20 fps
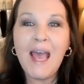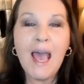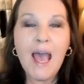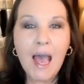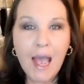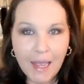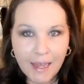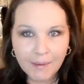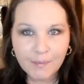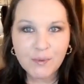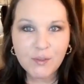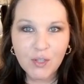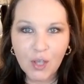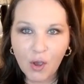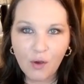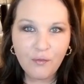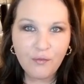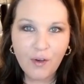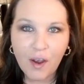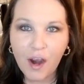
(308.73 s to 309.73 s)
I am
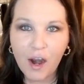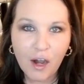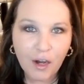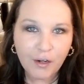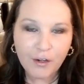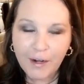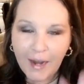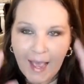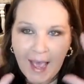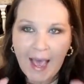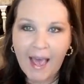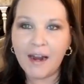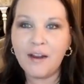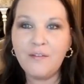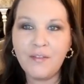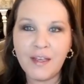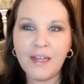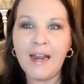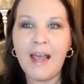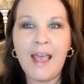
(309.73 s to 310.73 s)
so far out of
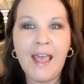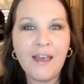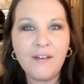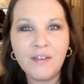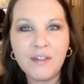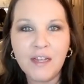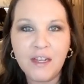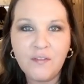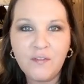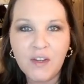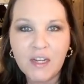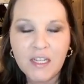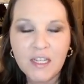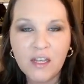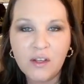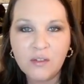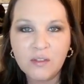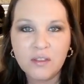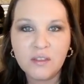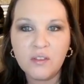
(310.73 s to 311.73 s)
it. I haven't done
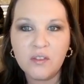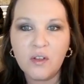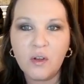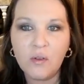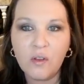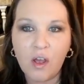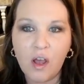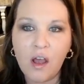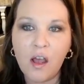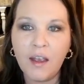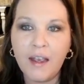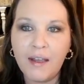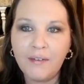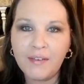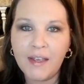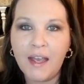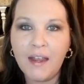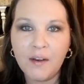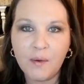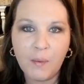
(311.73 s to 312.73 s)
videos in so long. I've
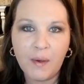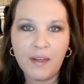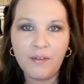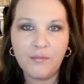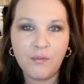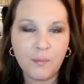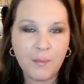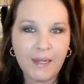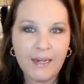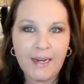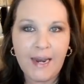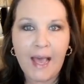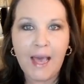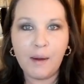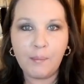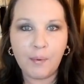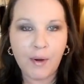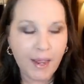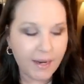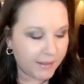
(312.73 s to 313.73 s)
gotten away from it and out of
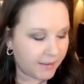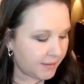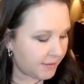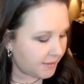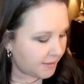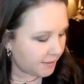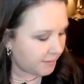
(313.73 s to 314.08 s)
practice.